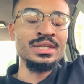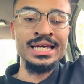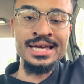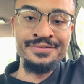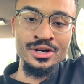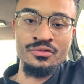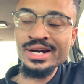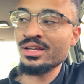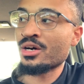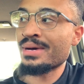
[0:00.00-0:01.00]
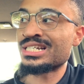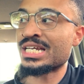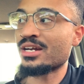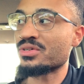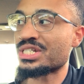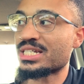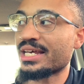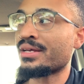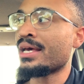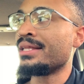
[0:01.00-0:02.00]
If you're a regular on my channel and
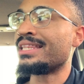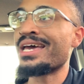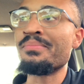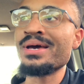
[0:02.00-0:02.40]
shit, then